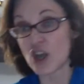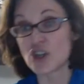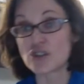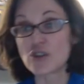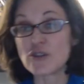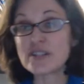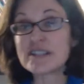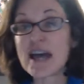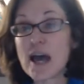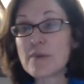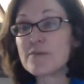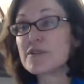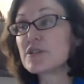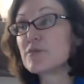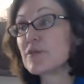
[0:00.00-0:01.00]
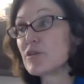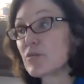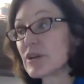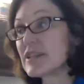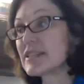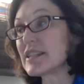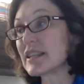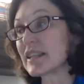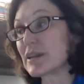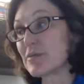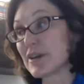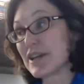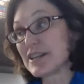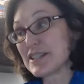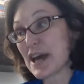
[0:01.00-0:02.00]
So this happened to me recently
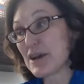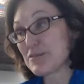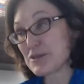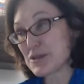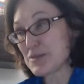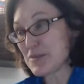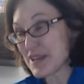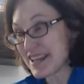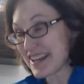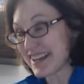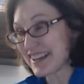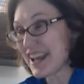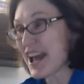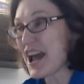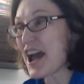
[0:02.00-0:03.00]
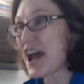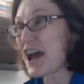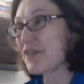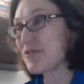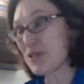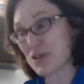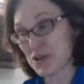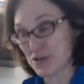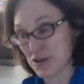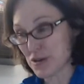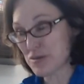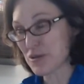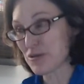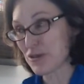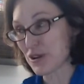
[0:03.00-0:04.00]
because I was speaking with a
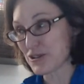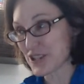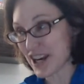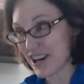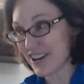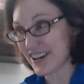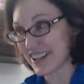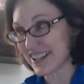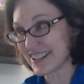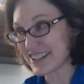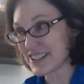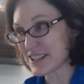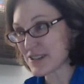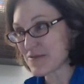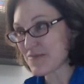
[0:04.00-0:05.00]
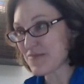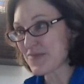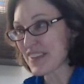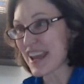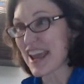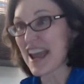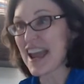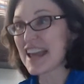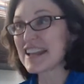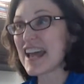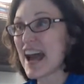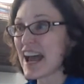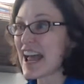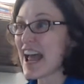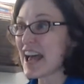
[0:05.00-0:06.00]
group of Rotarians, and
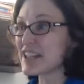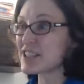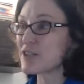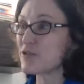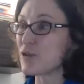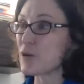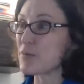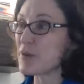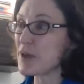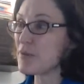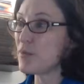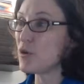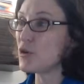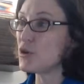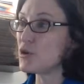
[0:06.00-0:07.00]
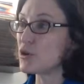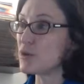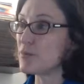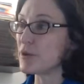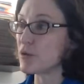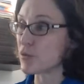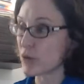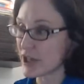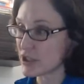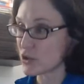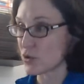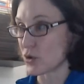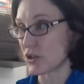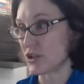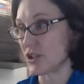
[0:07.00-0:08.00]
I asked for people who could be
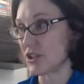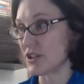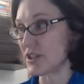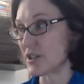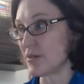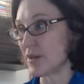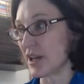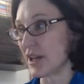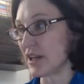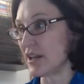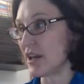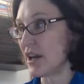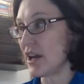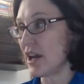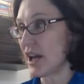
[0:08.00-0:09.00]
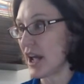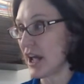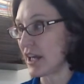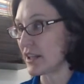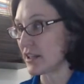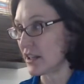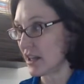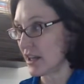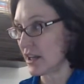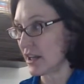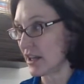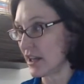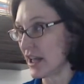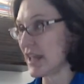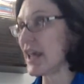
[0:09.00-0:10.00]
resources to me and
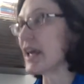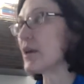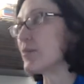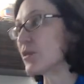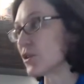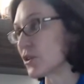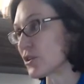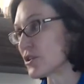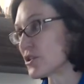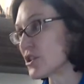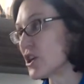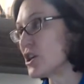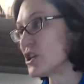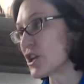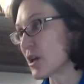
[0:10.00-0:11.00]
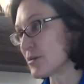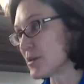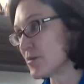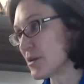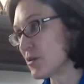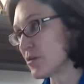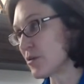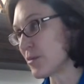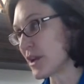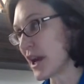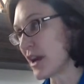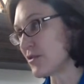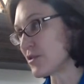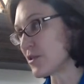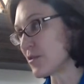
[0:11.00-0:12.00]
enablers to come speak with me
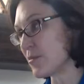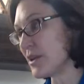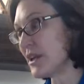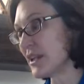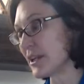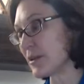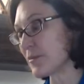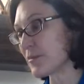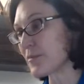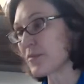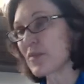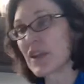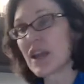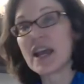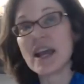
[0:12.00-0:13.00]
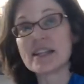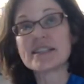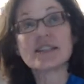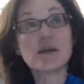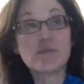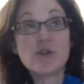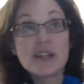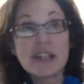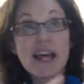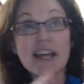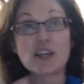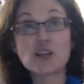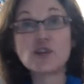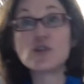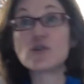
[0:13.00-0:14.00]
after the meeting. And someone
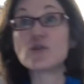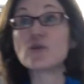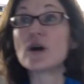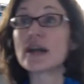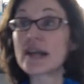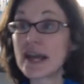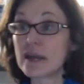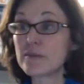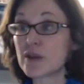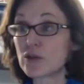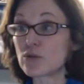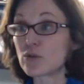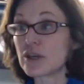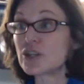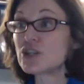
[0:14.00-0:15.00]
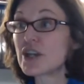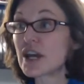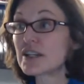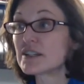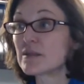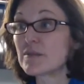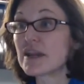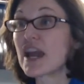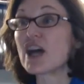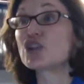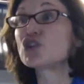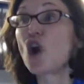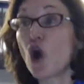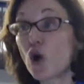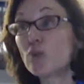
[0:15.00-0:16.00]
like you came and reached out to me
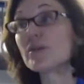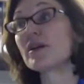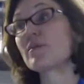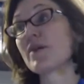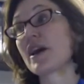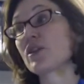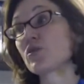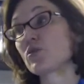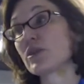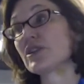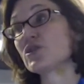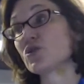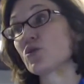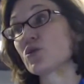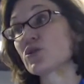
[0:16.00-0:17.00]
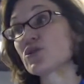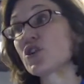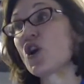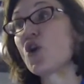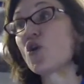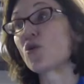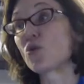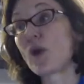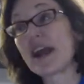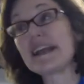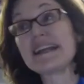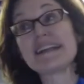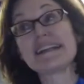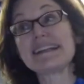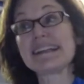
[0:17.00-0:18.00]
and told me about a resource
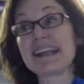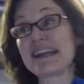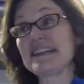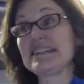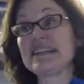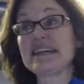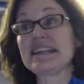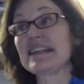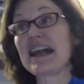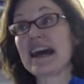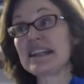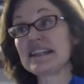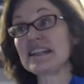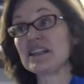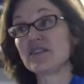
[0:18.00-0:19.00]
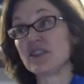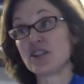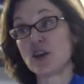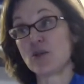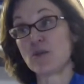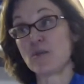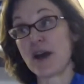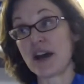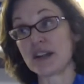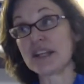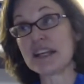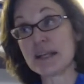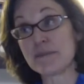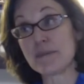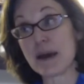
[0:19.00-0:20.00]
right in Atlanta that I didn't even know about
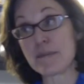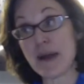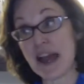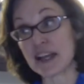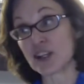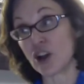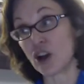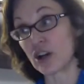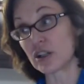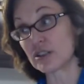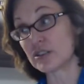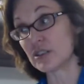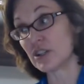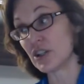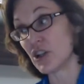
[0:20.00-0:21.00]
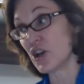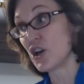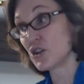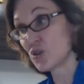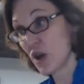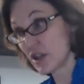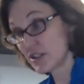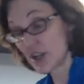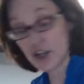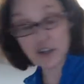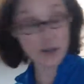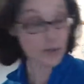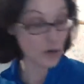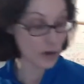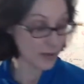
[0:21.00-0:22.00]
in my backyard. So I'll tell
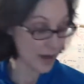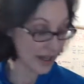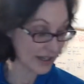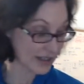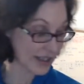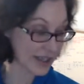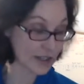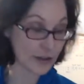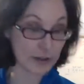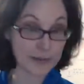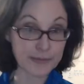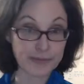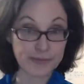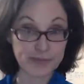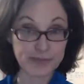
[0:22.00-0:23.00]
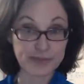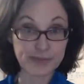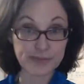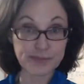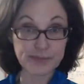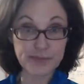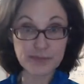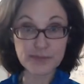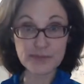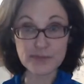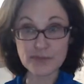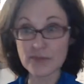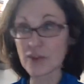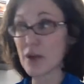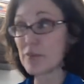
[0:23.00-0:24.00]
you more about it later.
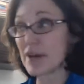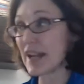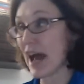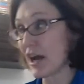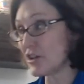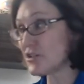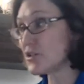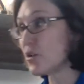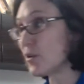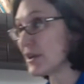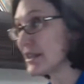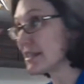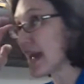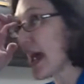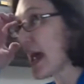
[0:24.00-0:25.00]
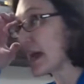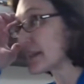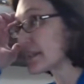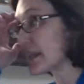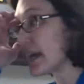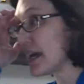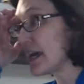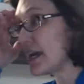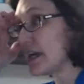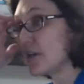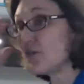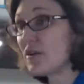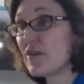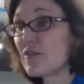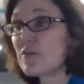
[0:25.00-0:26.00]
But I also wanted to ask
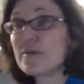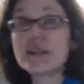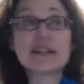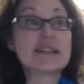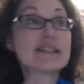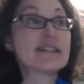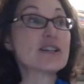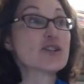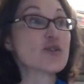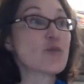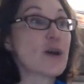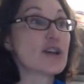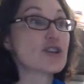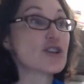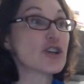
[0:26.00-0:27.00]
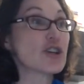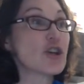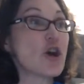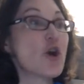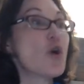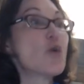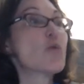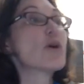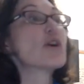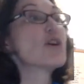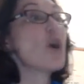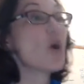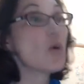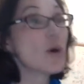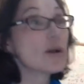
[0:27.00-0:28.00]
if you've ever been in a situation where
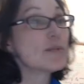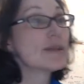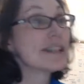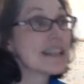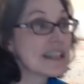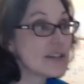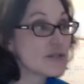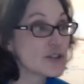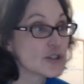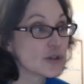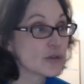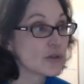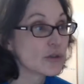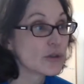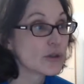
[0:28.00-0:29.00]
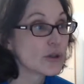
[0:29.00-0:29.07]
no one believed you.